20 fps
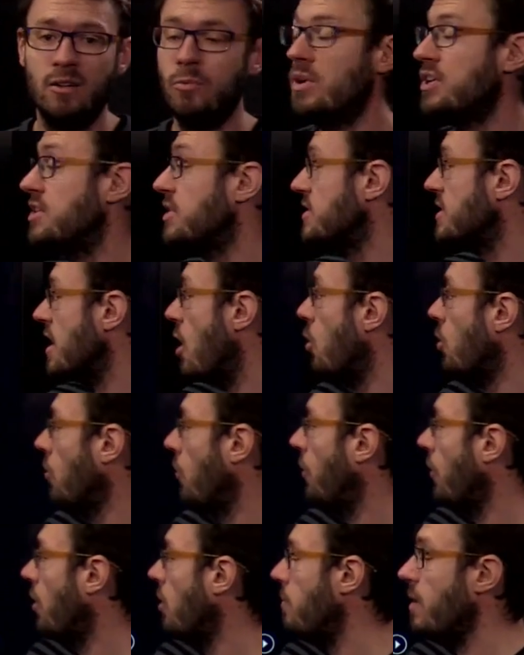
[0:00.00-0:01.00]
which is
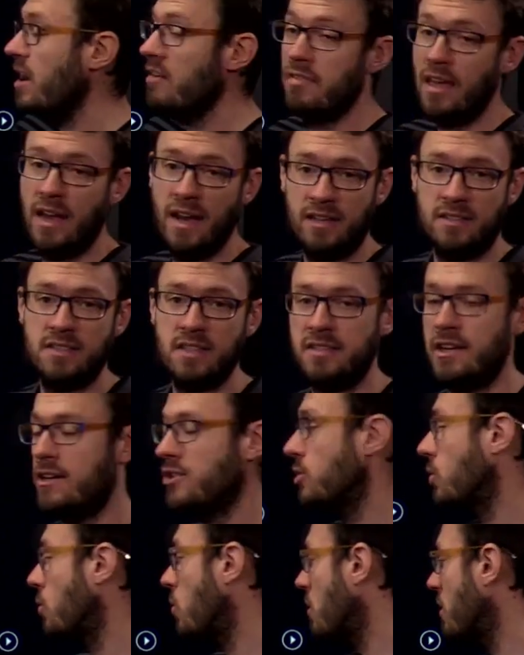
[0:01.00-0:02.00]
also above that
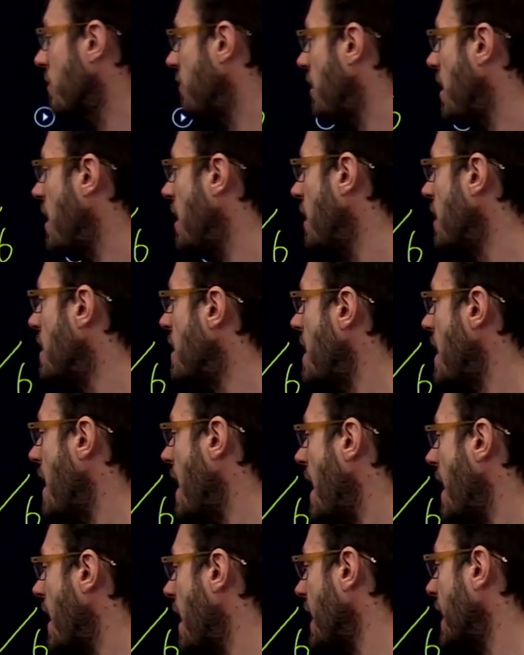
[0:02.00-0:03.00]
existential quantifier,
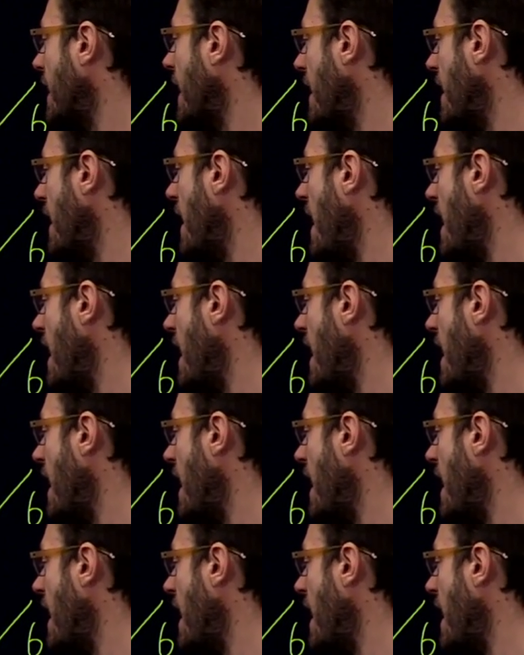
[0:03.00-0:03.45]
and I get